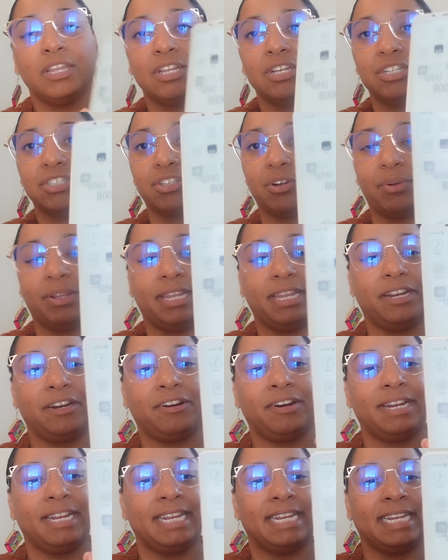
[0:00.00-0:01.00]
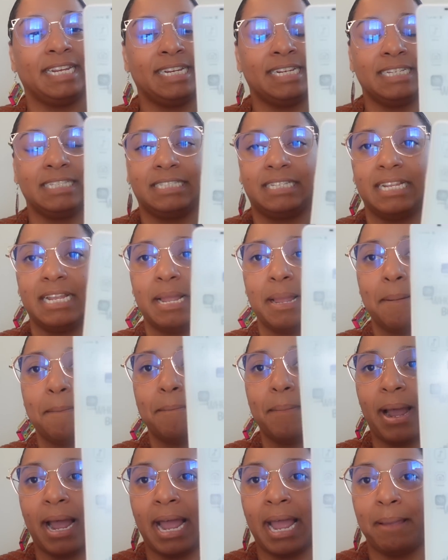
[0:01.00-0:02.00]
So here is
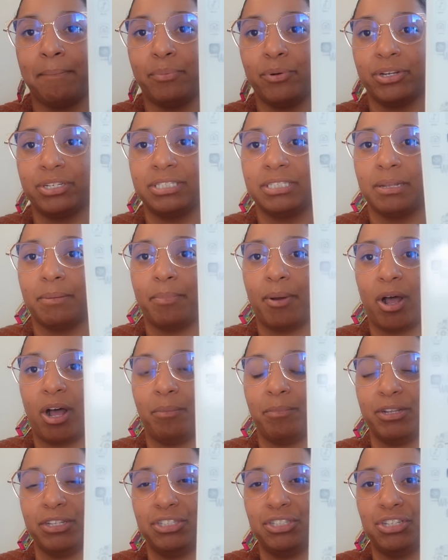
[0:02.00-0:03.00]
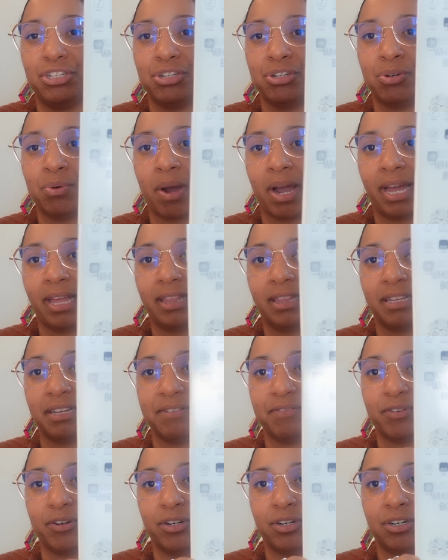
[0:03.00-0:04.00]
my Boox Palma 2. I
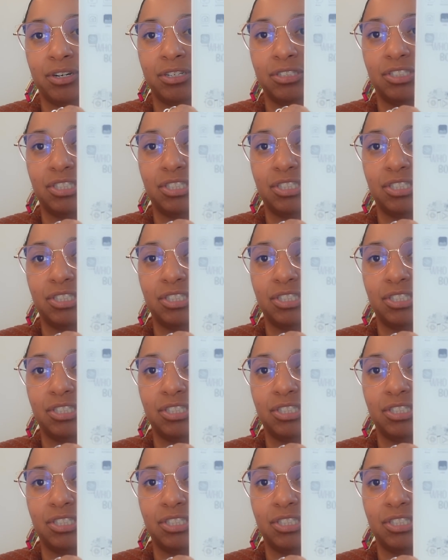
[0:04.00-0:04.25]
love her.